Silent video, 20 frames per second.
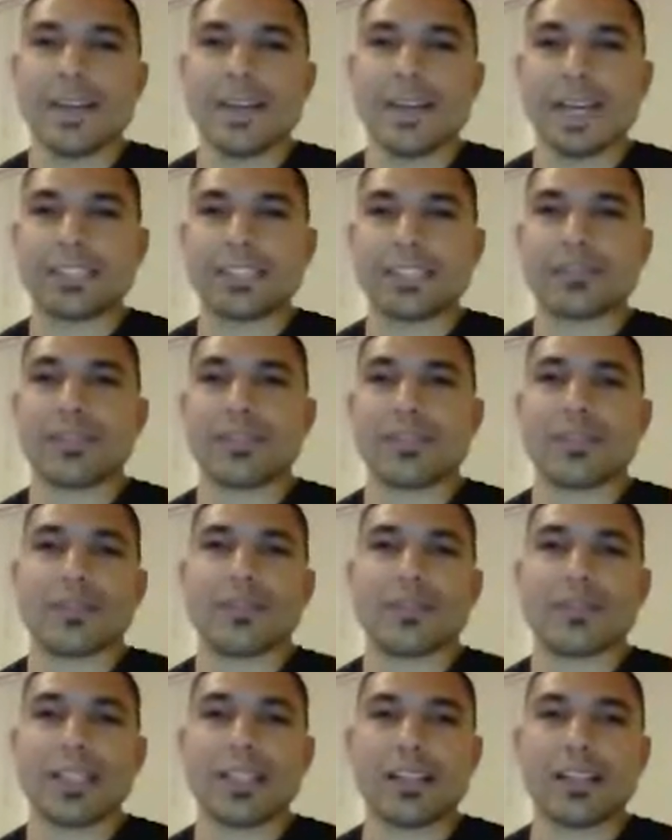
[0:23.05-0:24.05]
extract
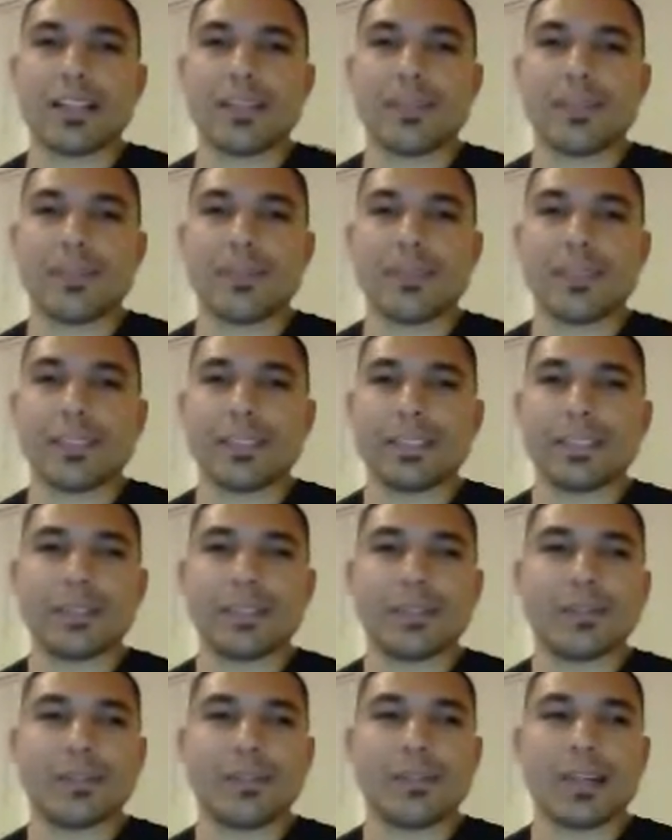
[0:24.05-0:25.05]
of green coffee beans
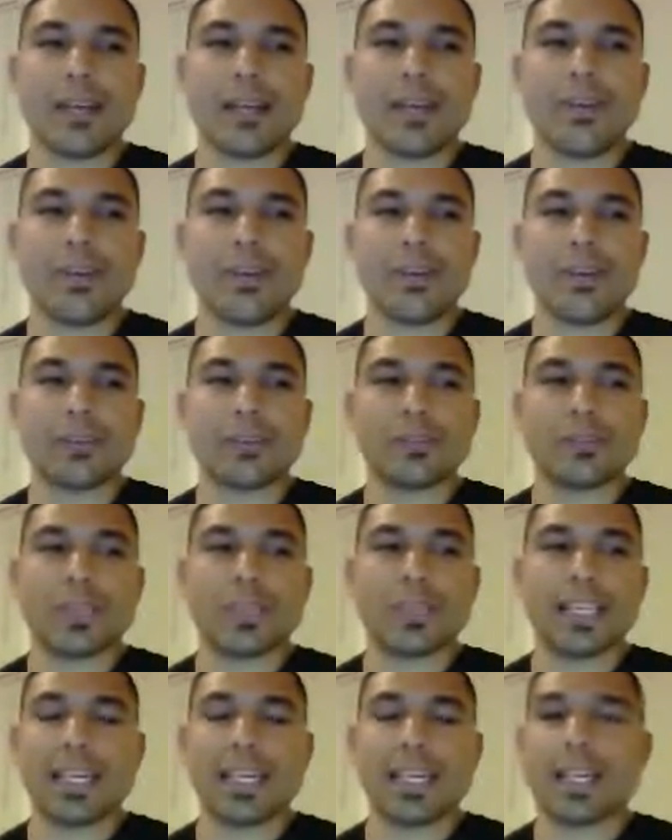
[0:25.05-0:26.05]
to help you to
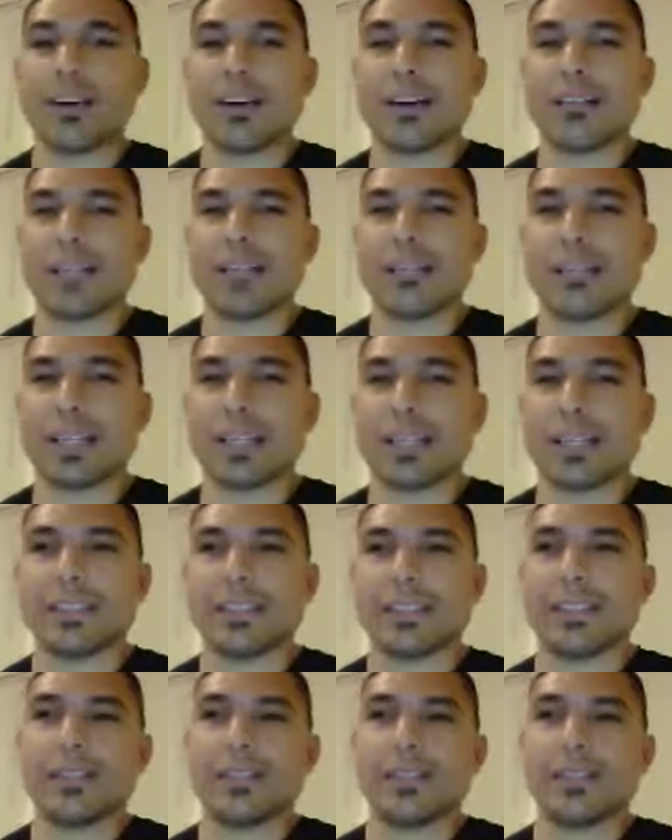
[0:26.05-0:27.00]
lean out, okay,